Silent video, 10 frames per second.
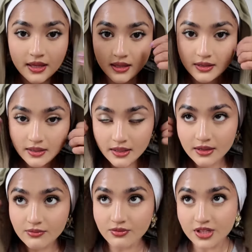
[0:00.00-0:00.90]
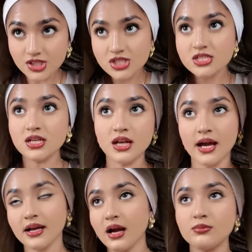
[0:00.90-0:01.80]
Then it reached
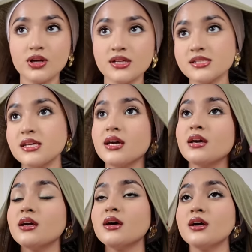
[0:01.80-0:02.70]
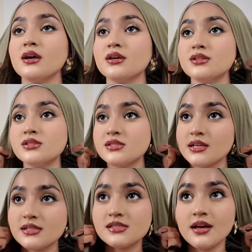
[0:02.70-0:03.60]
like, I'm gonna say
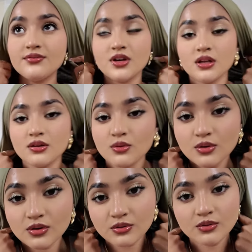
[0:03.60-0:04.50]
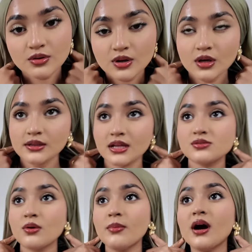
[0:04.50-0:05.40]
6, 7. That's
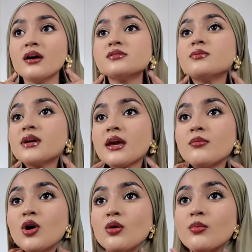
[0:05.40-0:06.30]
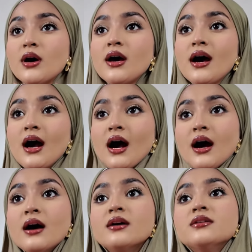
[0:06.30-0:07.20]
when my husband came home
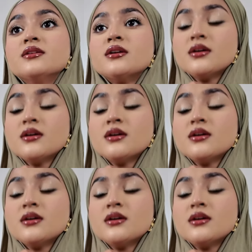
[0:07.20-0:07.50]
and